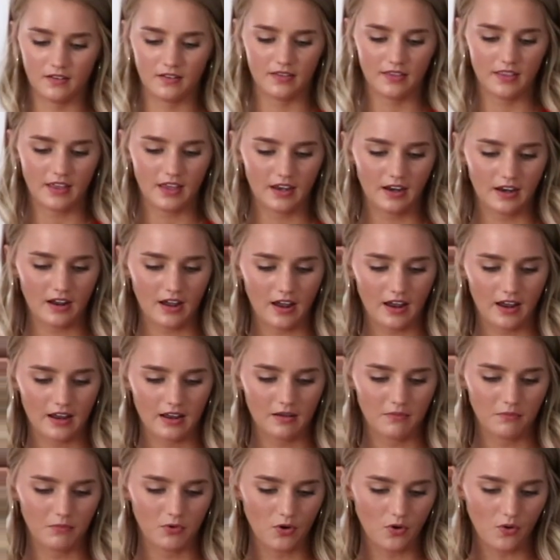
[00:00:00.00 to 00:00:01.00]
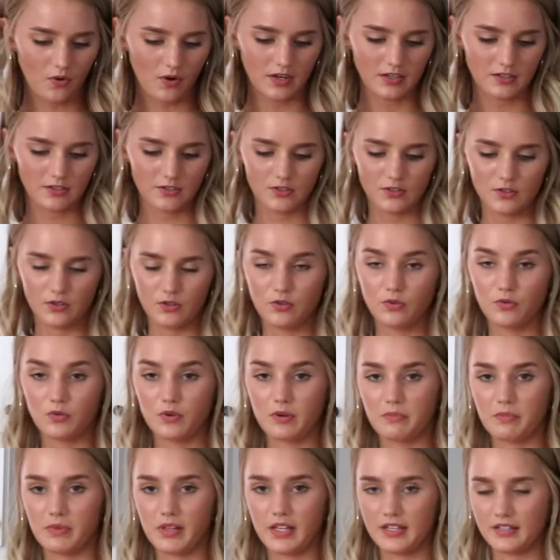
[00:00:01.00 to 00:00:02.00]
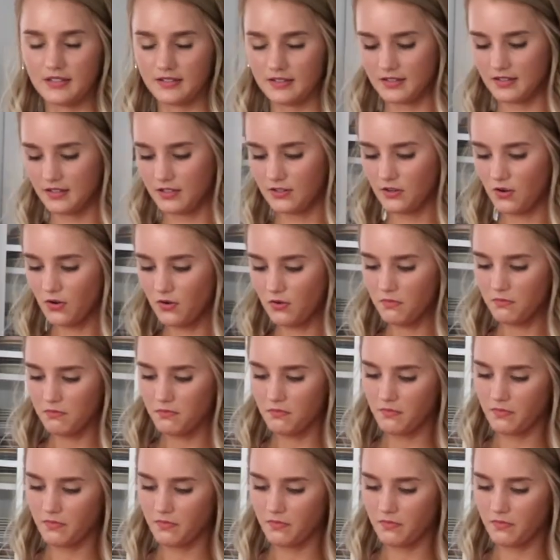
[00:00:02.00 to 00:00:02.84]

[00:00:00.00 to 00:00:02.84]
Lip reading: And then I am going to replace the dome